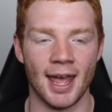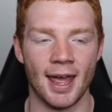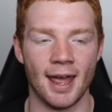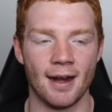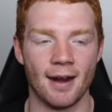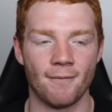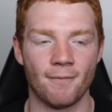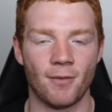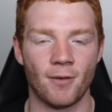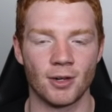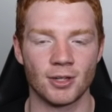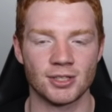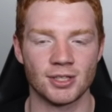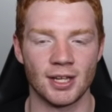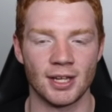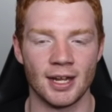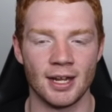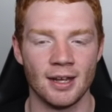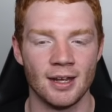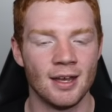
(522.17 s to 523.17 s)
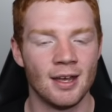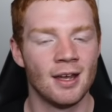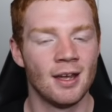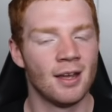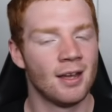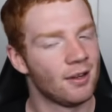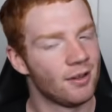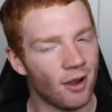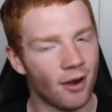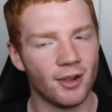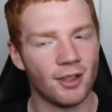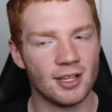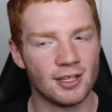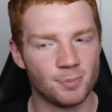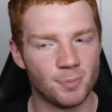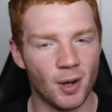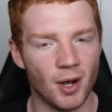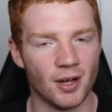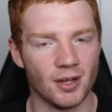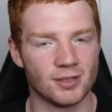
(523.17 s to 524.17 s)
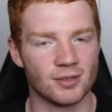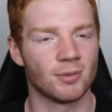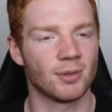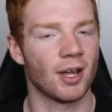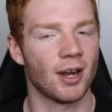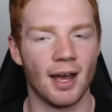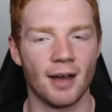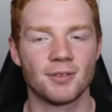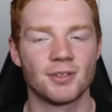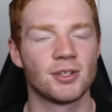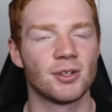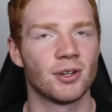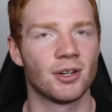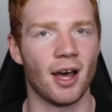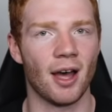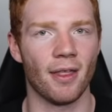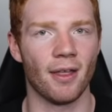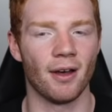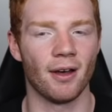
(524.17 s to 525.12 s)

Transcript: And unfortunately, not in this box. We're going to have to do another.